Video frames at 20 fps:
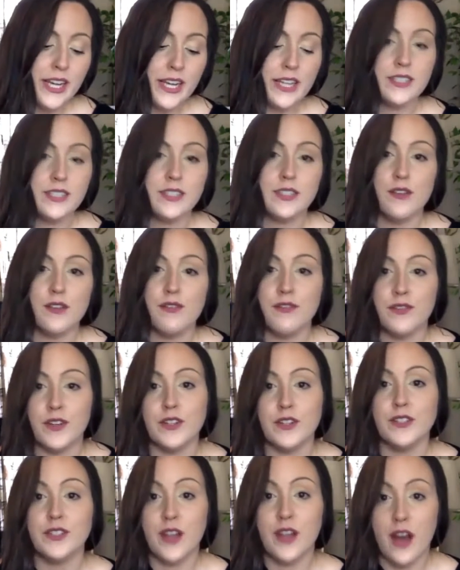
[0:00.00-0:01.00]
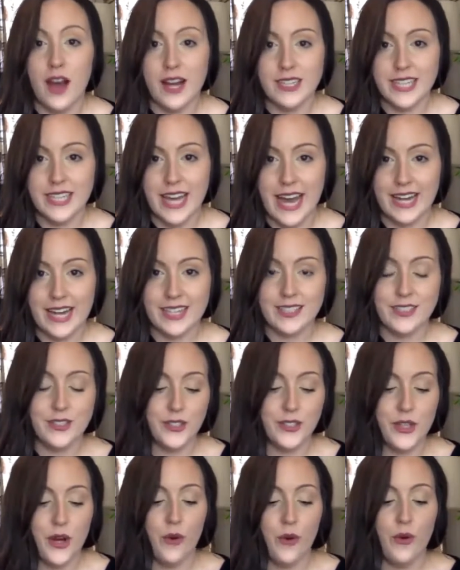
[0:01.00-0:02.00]
is the first contact.
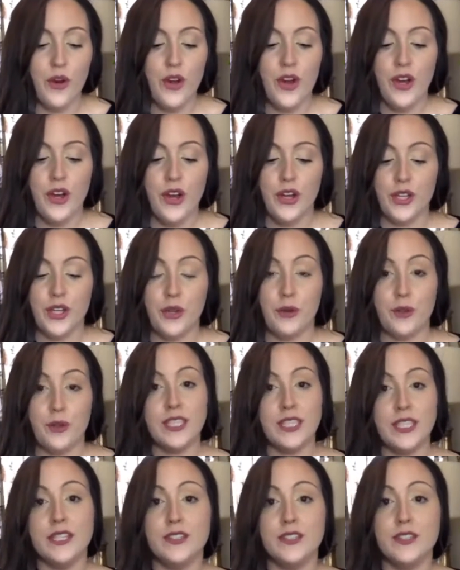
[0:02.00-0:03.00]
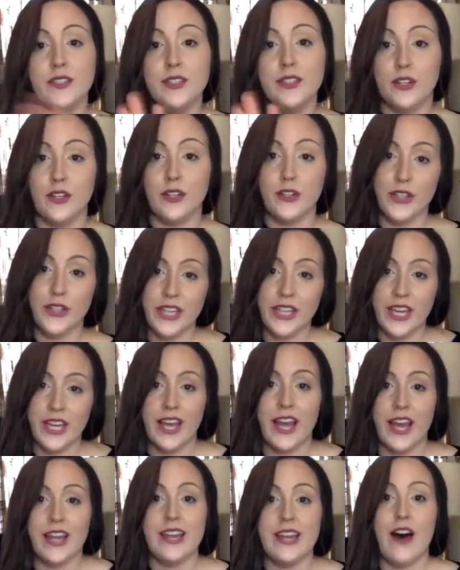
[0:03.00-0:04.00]
So you're single, you're looking,
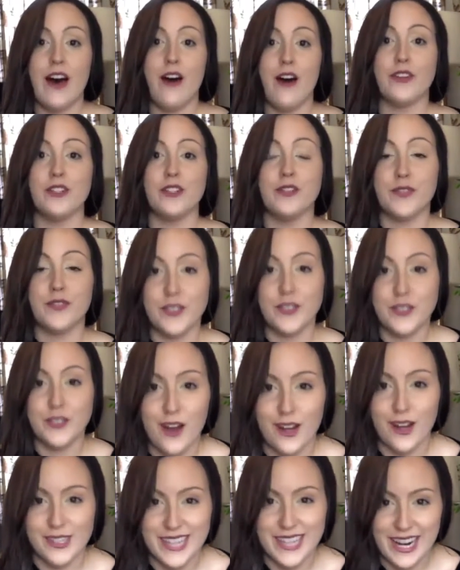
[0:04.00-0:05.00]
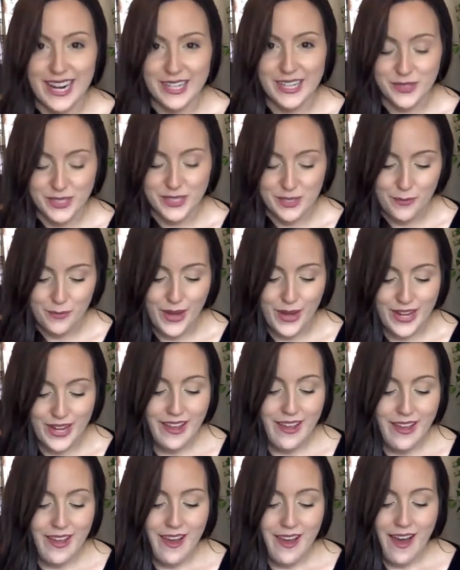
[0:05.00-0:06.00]
and now there's first contact with someone.
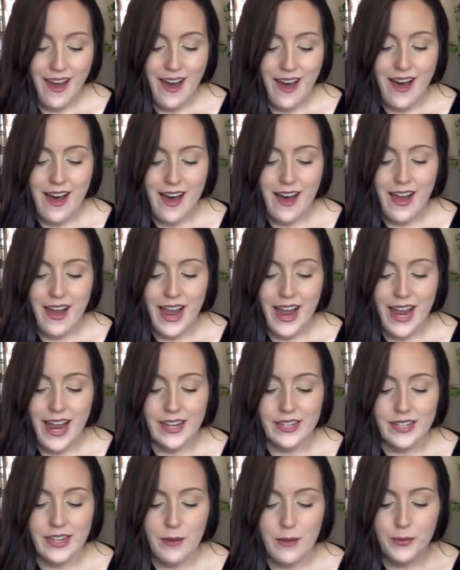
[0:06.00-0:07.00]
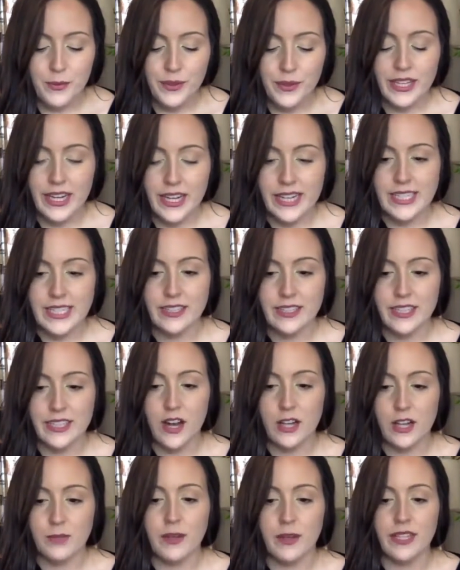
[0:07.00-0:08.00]
And I really liked how they
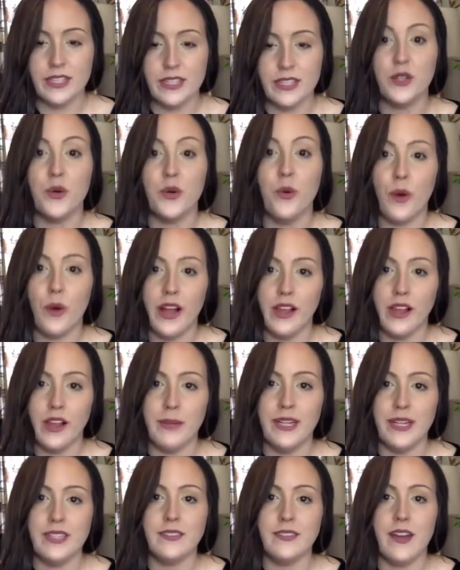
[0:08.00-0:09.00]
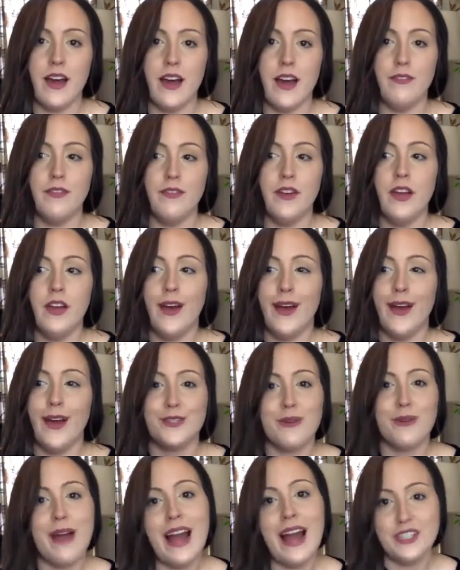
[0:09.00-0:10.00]
talked about like the core elements of
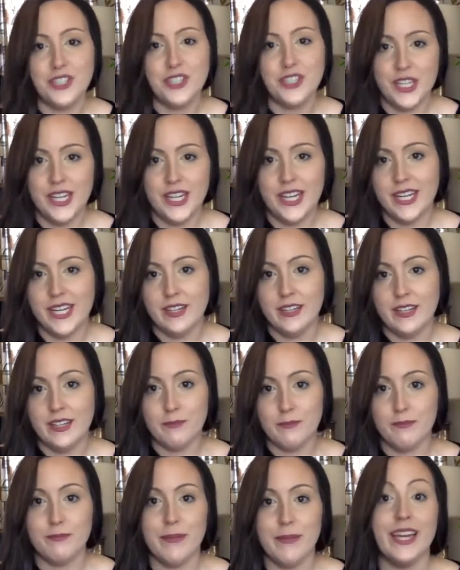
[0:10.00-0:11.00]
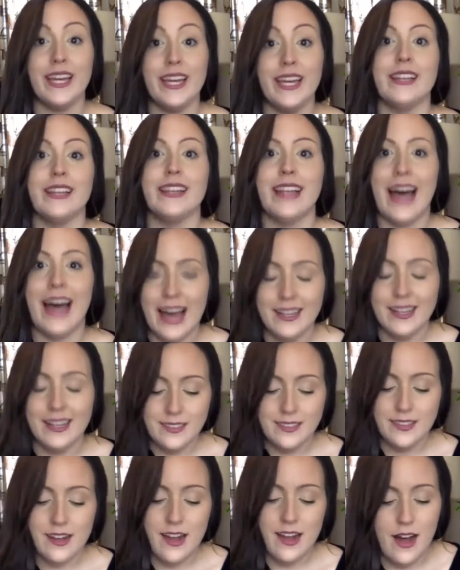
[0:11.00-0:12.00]
attraction and making it
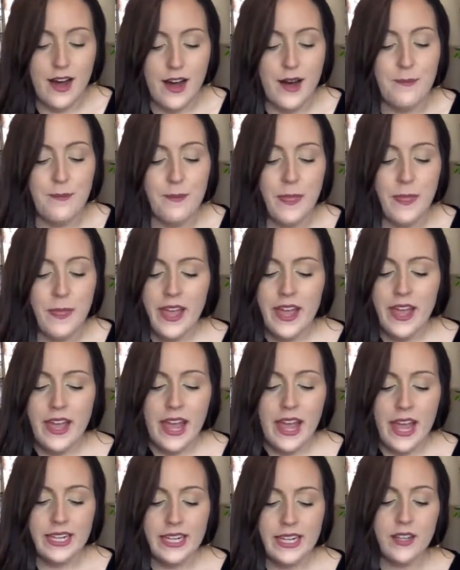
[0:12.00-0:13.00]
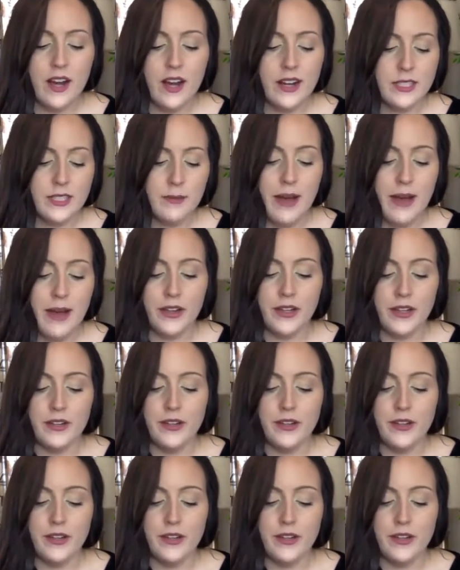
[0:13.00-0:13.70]
last. And they talked about,